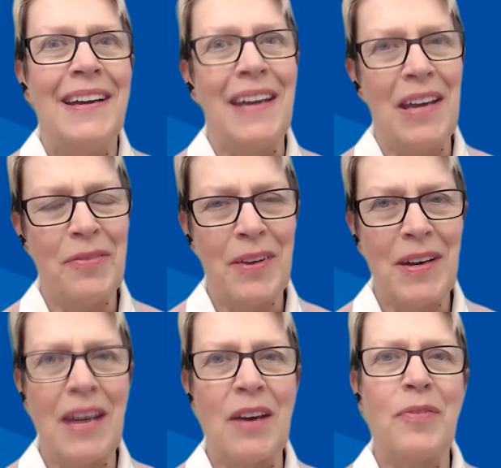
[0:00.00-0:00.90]

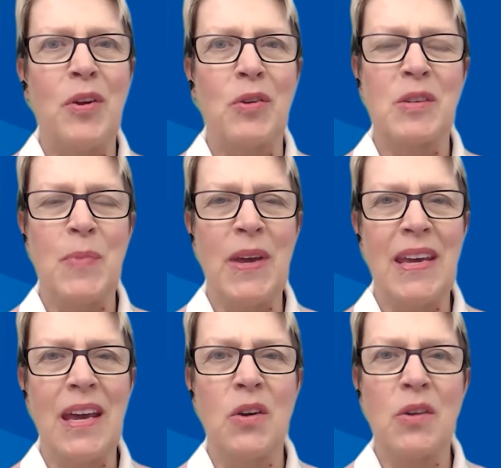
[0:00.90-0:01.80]
even if you're
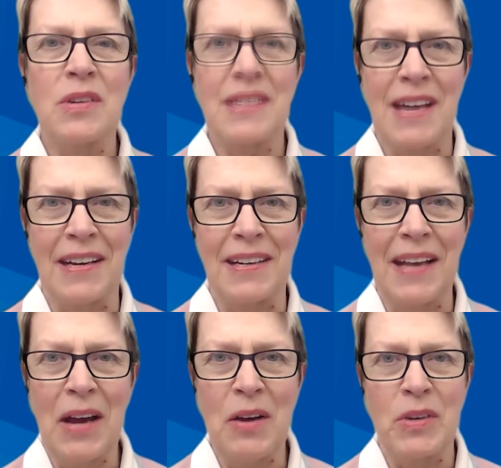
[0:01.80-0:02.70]
speaking your second
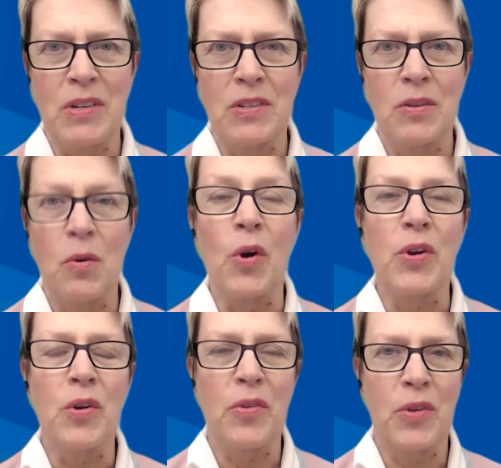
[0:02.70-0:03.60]
language or
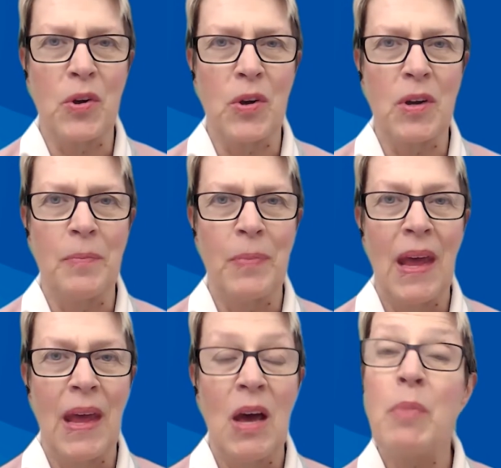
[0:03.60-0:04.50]
your third.
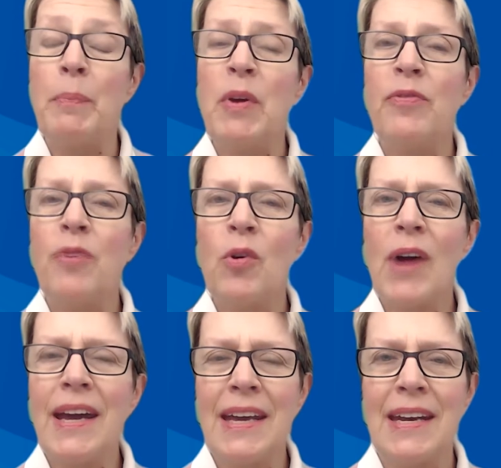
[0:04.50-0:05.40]
But before
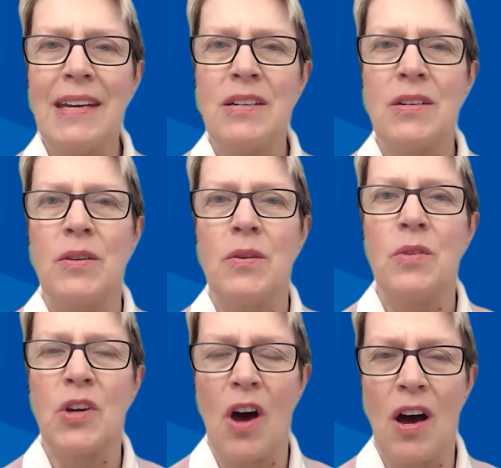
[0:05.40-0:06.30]
I get into
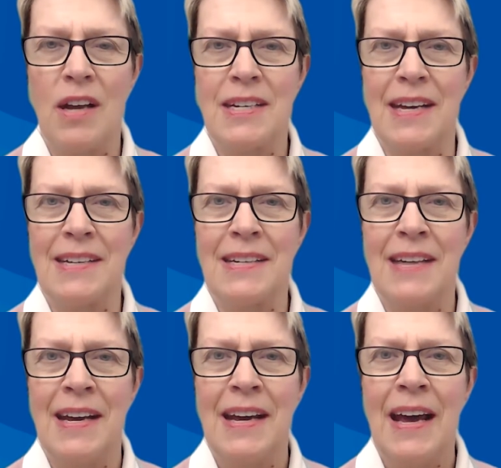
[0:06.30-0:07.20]
the content,
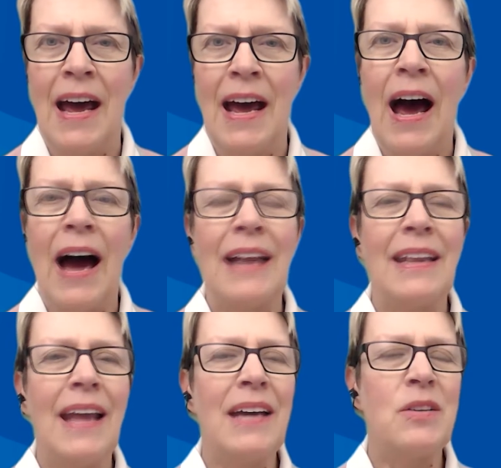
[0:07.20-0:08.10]
I'd
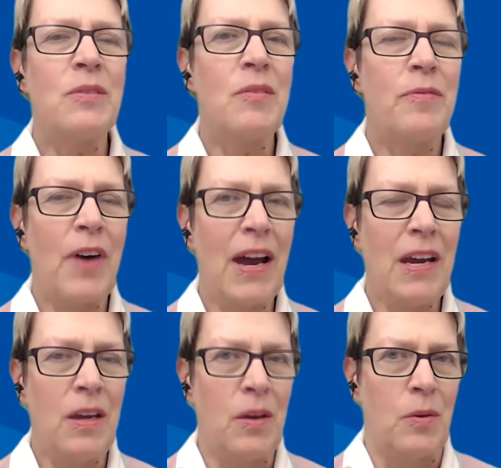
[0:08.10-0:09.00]
like to invite
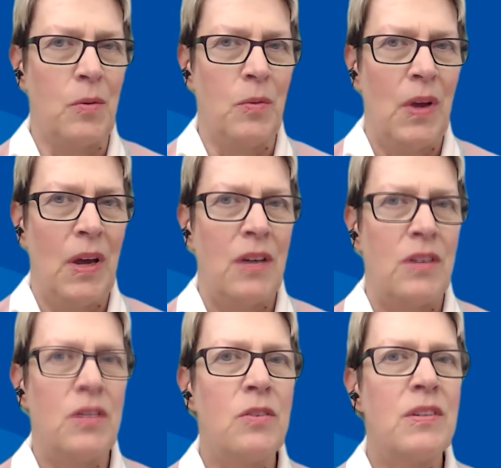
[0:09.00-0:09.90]
you
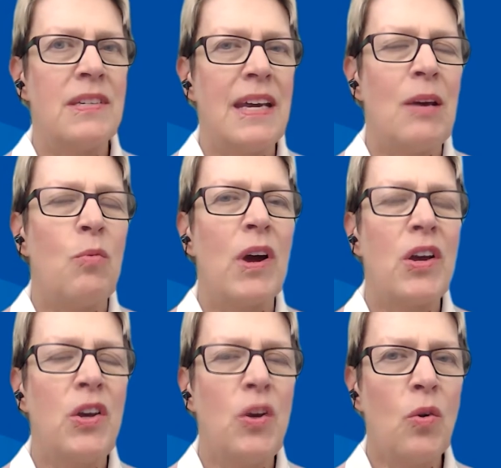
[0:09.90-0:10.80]
to see where
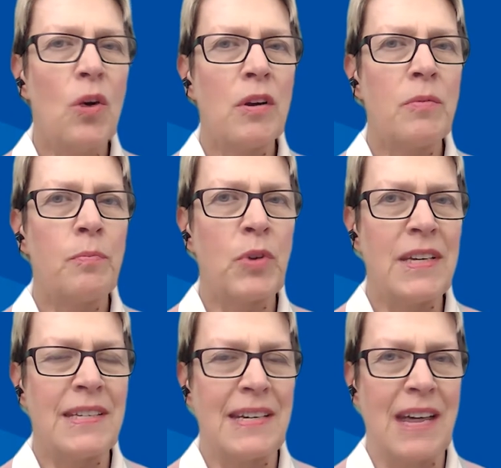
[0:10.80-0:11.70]
your
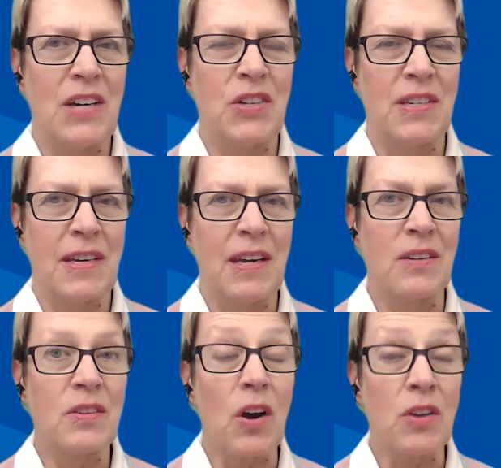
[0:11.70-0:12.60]
presentation
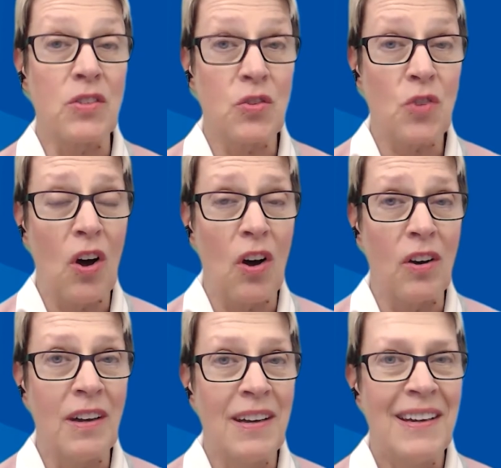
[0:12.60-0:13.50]
skills are strong